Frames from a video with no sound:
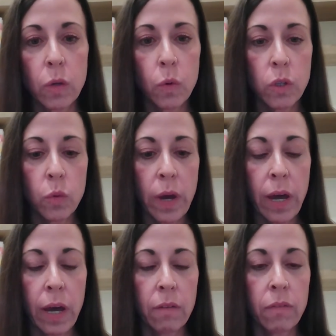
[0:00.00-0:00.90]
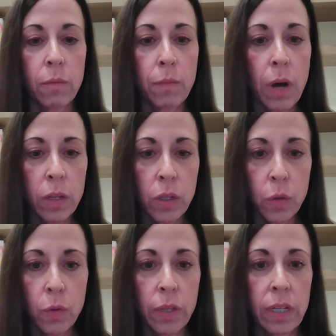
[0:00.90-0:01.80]
you have the
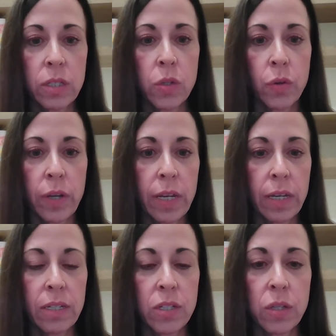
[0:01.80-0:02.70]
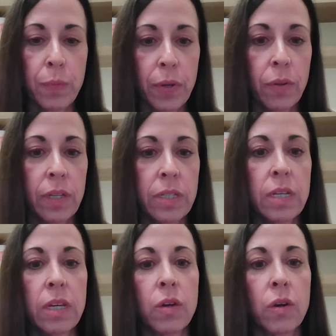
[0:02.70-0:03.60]
molecule that is created into the pill that's
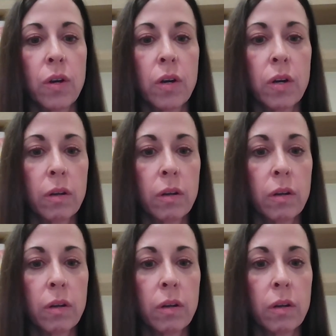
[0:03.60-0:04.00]
either